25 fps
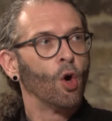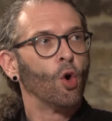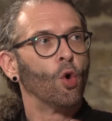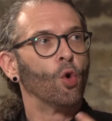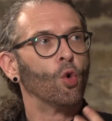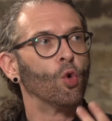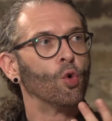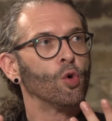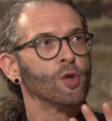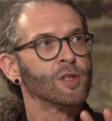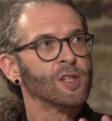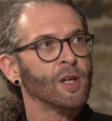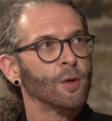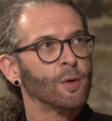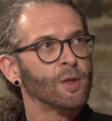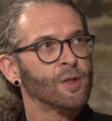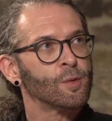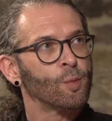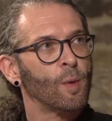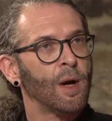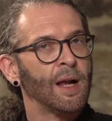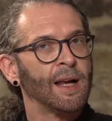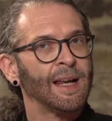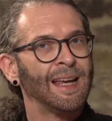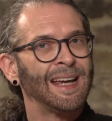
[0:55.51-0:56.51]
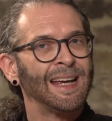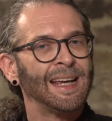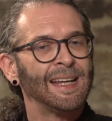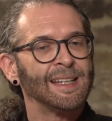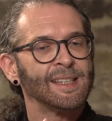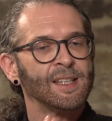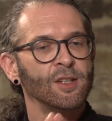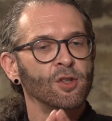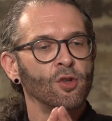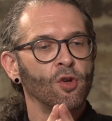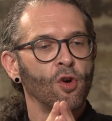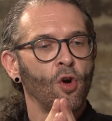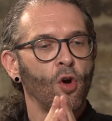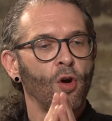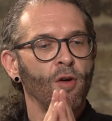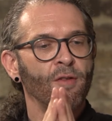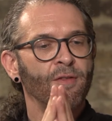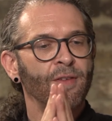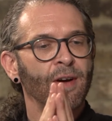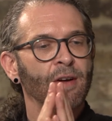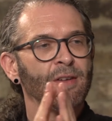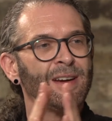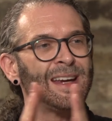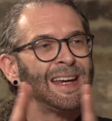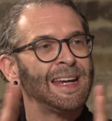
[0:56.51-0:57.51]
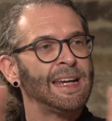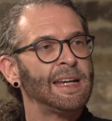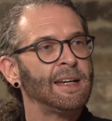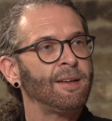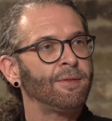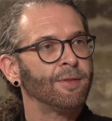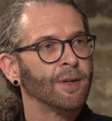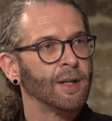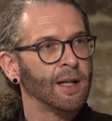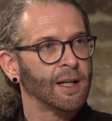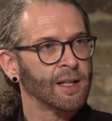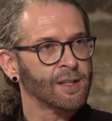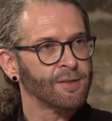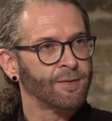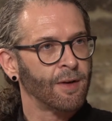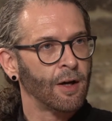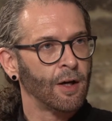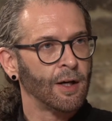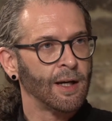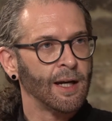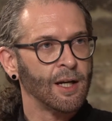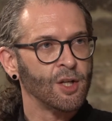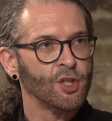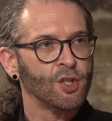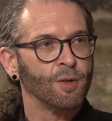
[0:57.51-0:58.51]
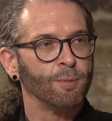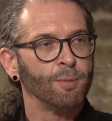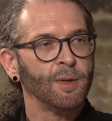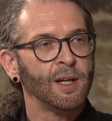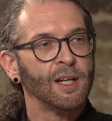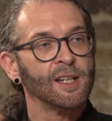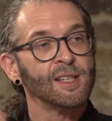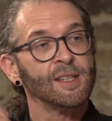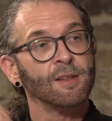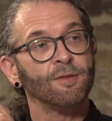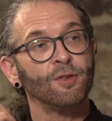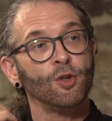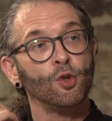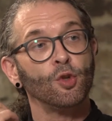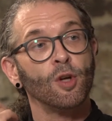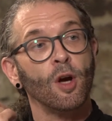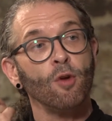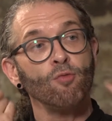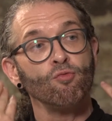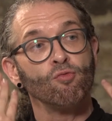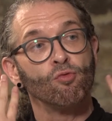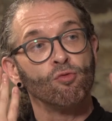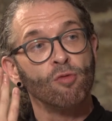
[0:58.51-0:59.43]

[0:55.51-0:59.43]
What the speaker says: Also, as well, it's not a very even exfoliation because if you don't